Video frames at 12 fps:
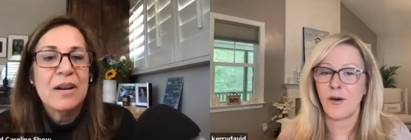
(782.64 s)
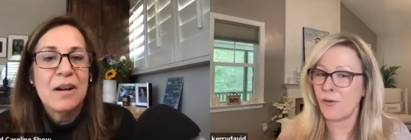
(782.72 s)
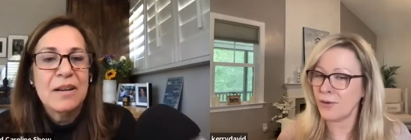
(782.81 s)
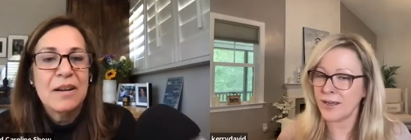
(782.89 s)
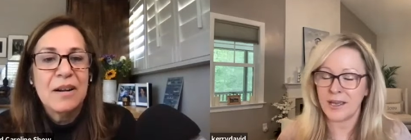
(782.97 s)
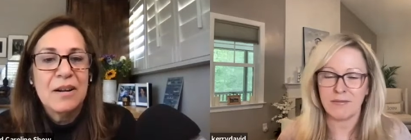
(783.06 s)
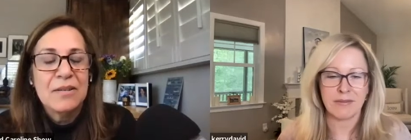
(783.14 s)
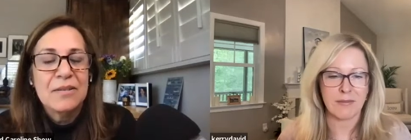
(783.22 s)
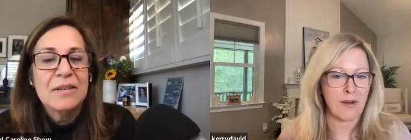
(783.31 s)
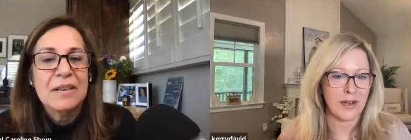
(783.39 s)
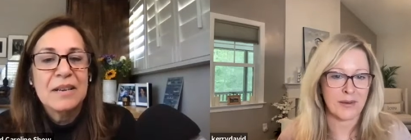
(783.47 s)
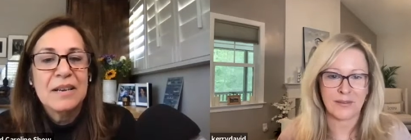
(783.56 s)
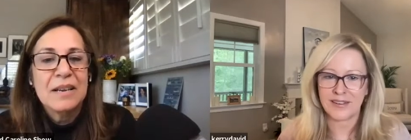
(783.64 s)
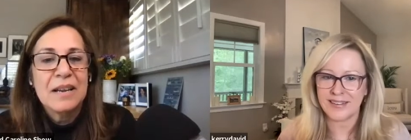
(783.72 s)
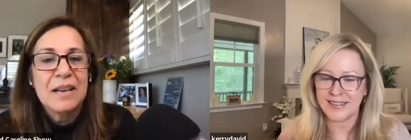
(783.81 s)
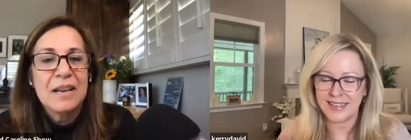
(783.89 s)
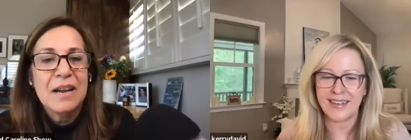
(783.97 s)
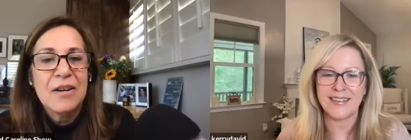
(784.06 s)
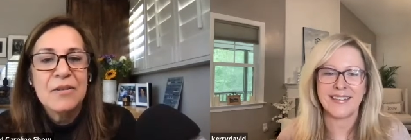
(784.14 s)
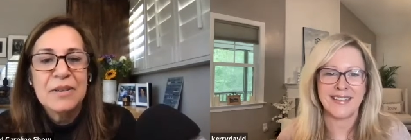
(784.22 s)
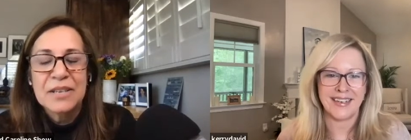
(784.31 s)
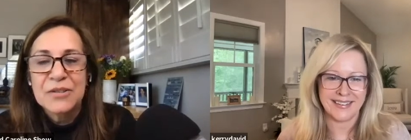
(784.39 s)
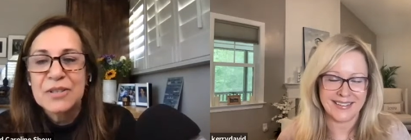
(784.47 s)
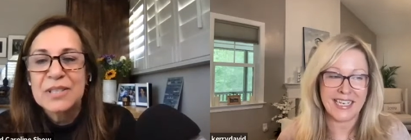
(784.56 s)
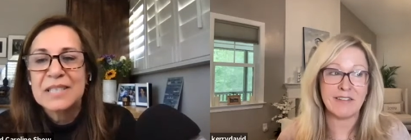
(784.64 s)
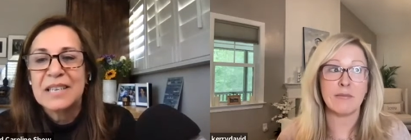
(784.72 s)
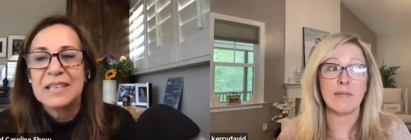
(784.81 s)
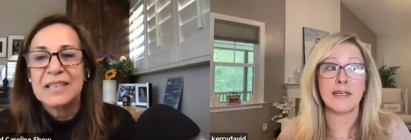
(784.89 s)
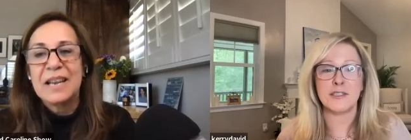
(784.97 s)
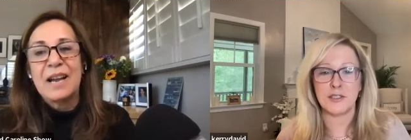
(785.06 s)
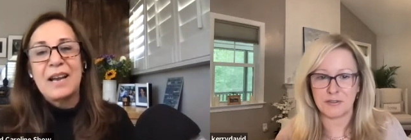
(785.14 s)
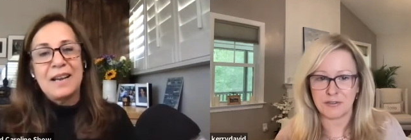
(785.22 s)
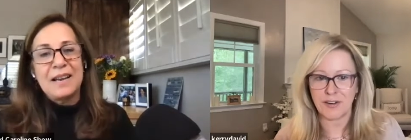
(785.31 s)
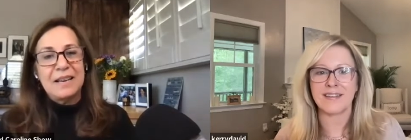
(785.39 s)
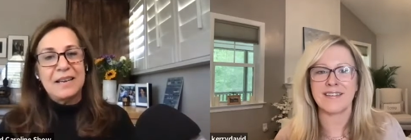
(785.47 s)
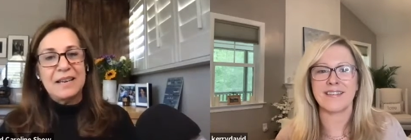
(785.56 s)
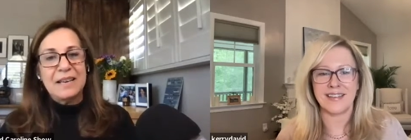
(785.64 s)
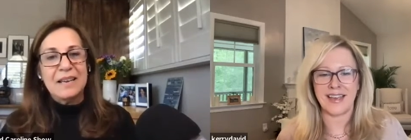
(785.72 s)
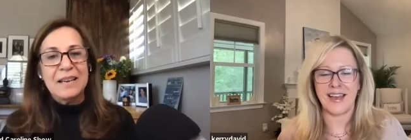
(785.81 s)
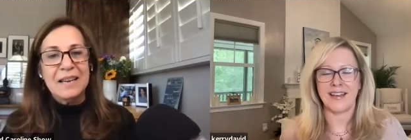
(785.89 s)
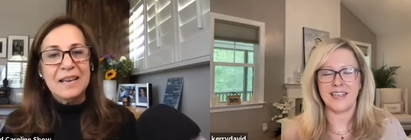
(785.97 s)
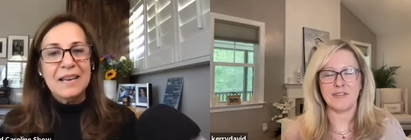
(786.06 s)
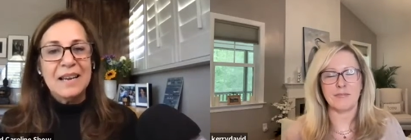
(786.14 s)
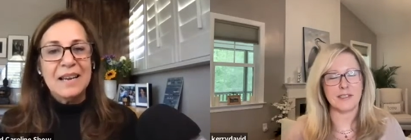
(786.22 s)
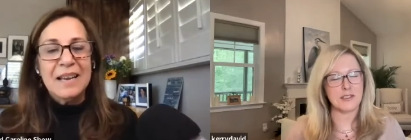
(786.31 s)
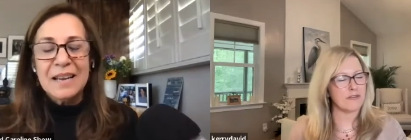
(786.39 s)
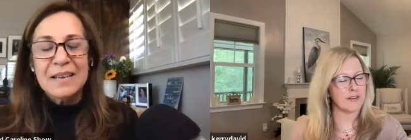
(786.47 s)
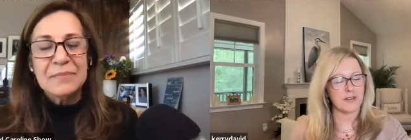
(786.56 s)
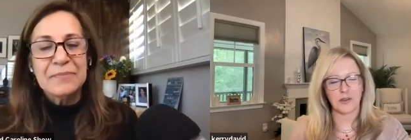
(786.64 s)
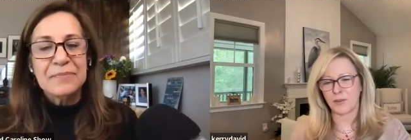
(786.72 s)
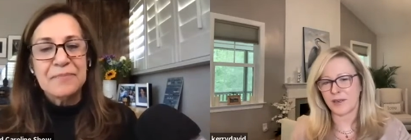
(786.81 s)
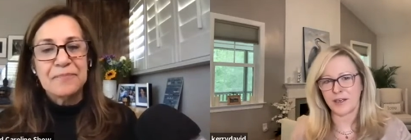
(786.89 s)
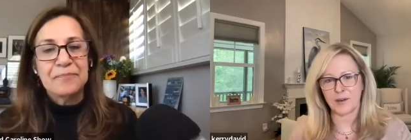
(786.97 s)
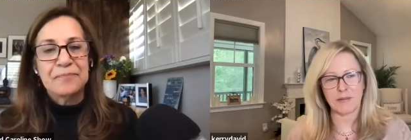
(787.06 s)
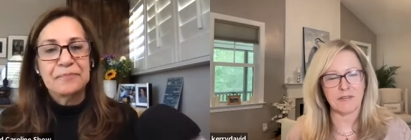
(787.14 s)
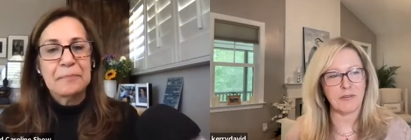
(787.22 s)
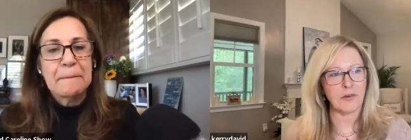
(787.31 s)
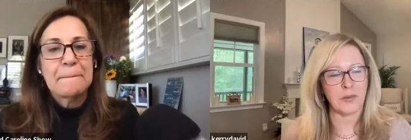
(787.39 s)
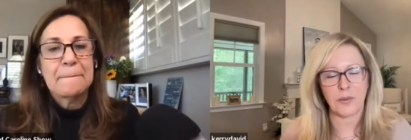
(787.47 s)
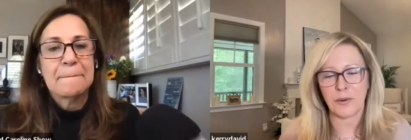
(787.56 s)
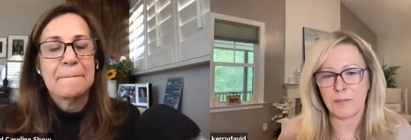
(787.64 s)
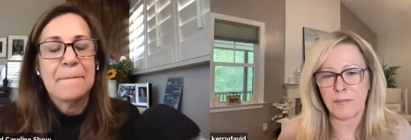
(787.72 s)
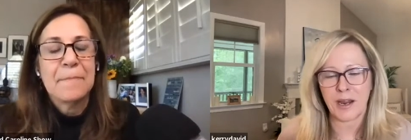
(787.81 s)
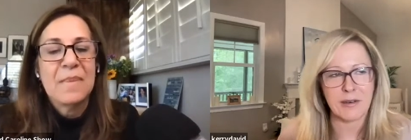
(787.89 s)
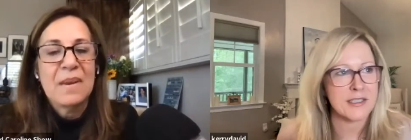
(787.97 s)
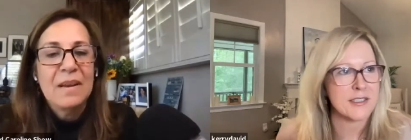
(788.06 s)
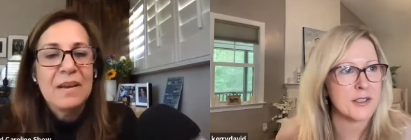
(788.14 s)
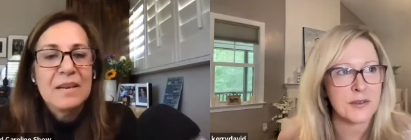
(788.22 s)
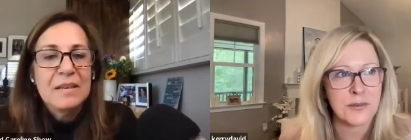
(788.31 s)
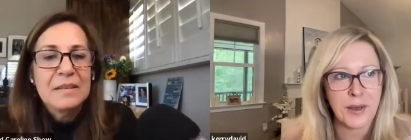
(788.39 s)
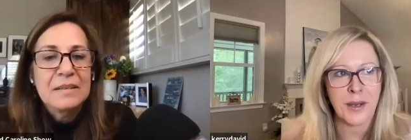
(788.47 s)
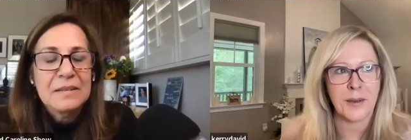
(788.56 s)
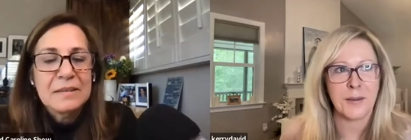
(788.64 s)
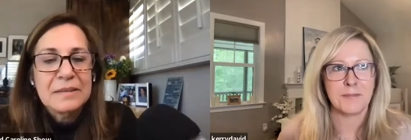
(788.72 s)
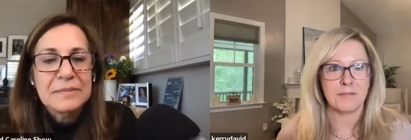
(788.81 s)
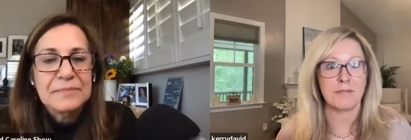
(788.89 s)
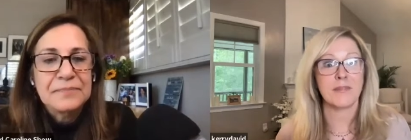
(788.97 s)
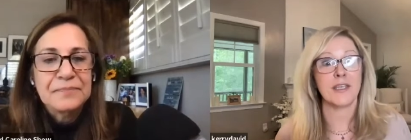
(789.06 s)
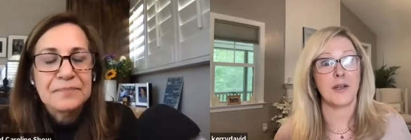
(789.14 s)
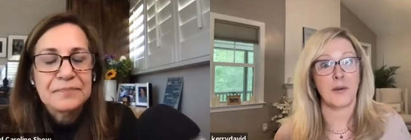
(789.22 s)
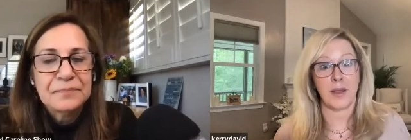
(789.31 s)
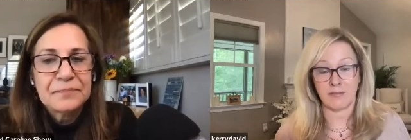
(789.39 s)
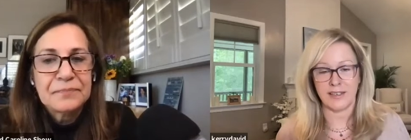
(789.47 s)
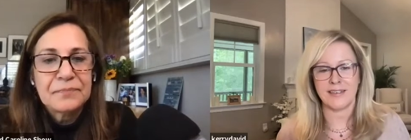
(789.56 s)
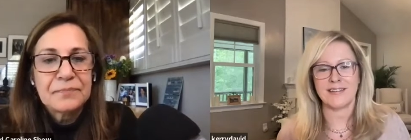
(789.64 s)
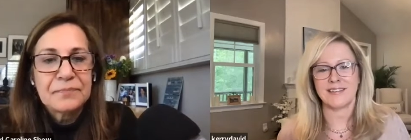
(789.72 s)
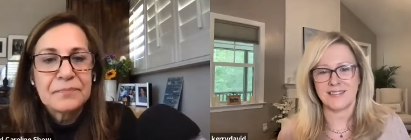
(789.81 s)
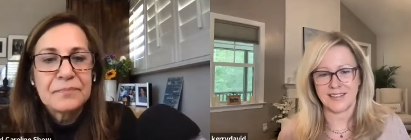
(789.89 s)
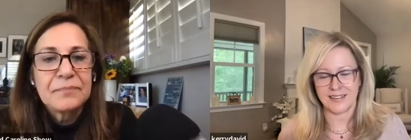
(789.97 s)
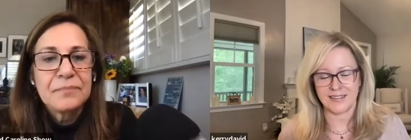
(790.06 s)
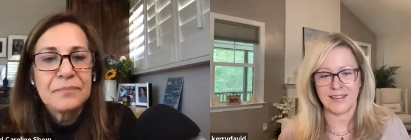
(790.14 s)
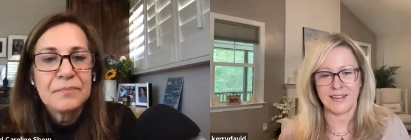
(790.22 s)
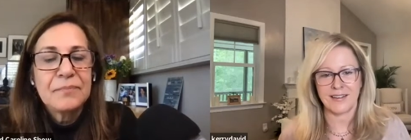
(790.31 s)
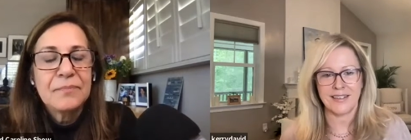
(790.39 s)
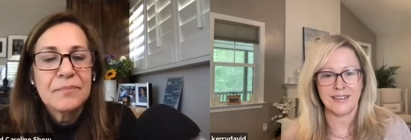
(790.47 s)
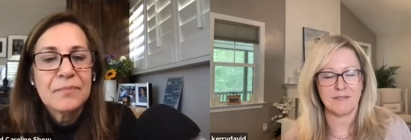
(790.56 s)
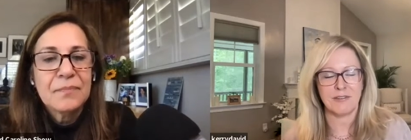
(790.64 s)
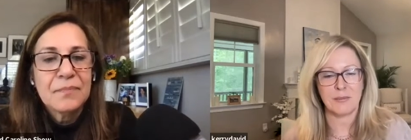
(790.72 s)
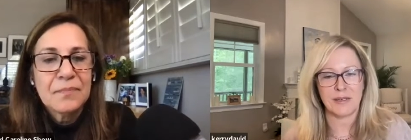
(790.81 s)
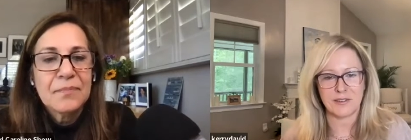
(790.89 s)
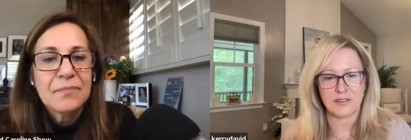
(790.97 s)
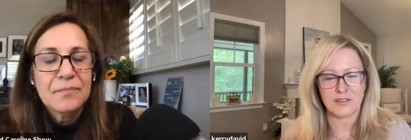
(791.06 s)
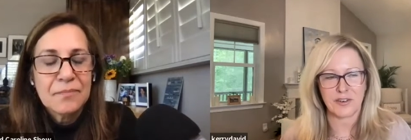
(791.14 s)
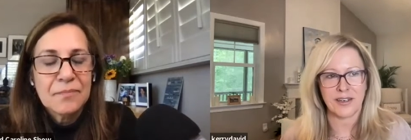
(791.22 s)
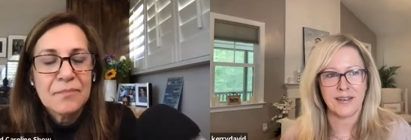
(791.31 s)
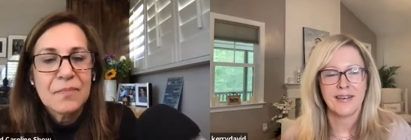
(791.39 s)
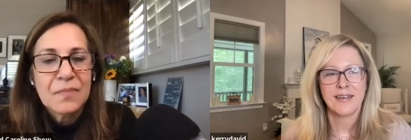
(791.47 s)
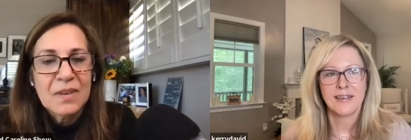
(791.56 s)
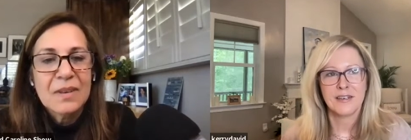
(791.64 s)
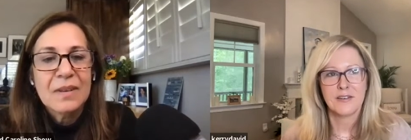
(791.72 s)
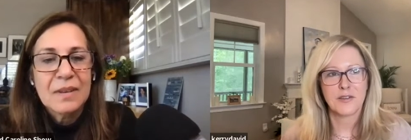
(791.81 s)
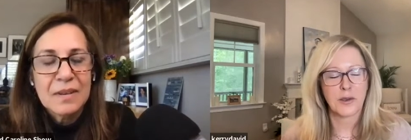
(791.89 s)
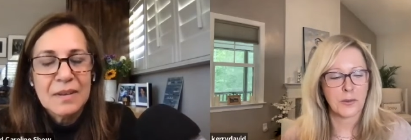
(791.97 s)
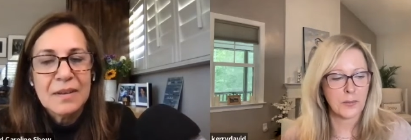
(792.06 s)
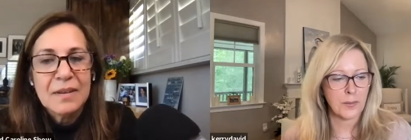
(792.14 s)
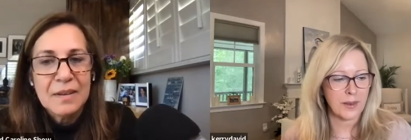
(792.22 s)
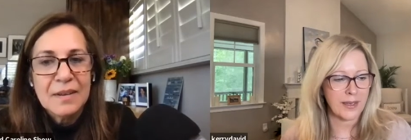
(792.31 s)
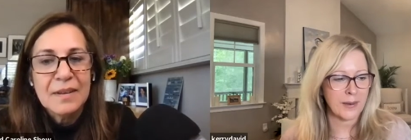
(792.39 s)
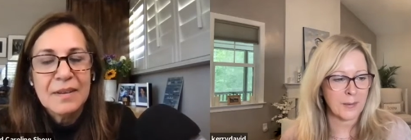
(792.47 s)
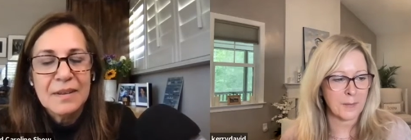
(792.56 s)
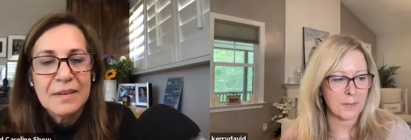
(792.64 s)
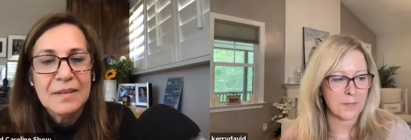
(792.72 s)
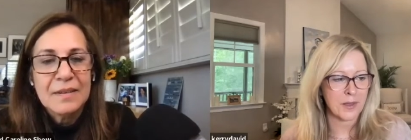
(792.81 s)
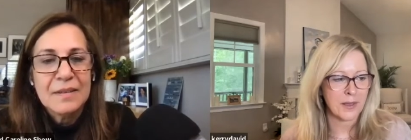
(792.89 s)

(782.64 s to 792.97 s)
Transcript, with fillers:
Speaker 1: all came oh. from Hollywood. Yeah, yeah, oh, yeah. Interesting. Even my two yeah. friends, yeah, even my two friends who were here before were married to, um, you know, heavy hitters in the film industry. So, um,